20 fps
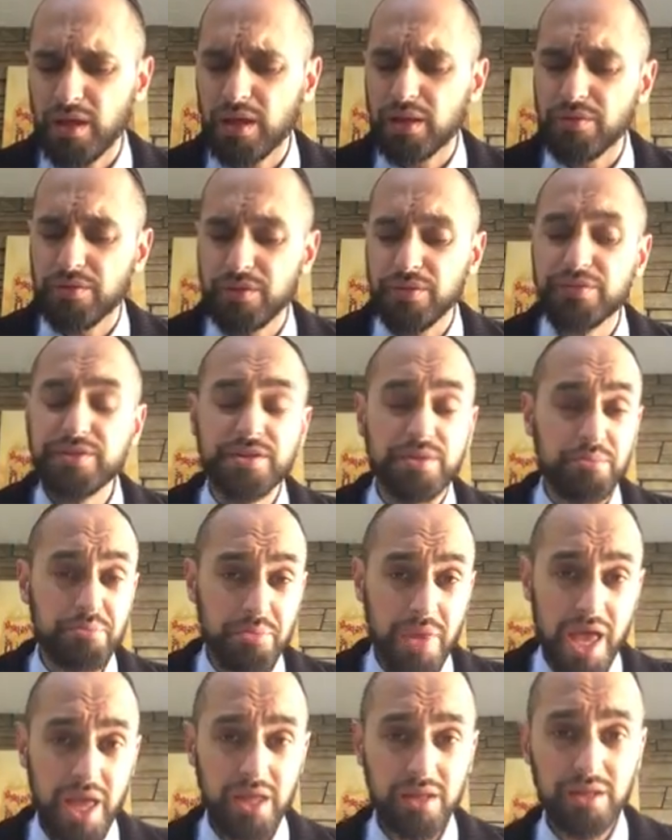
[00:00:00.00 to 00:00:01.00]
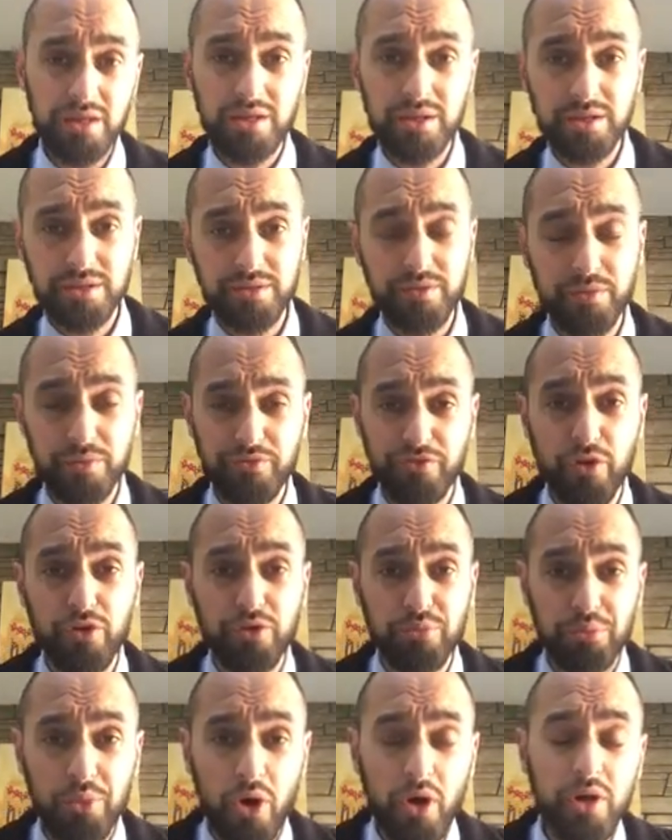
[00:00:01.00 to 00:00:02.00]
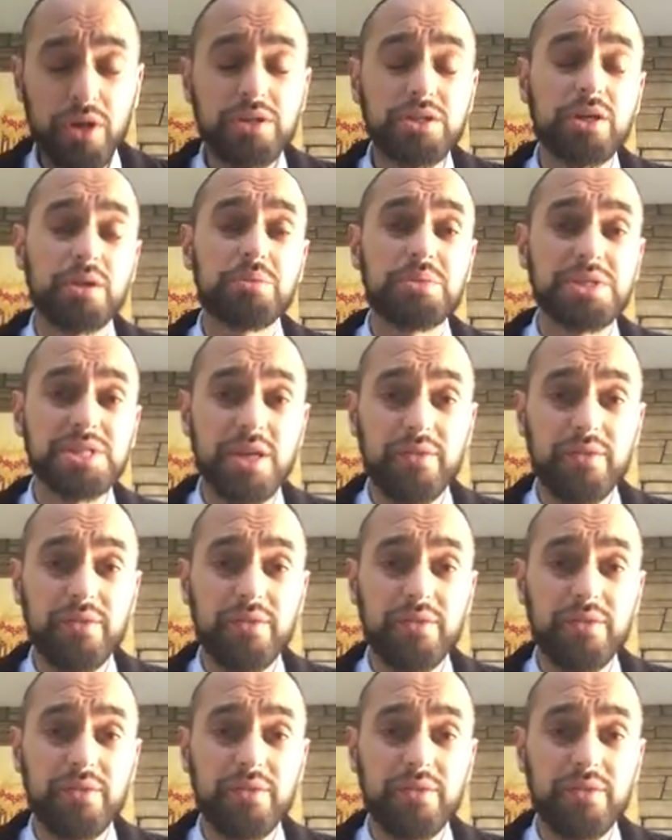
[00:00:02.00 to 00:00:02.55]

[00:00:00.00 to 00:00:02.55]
And if it's a man, it's for a boy, it's going to be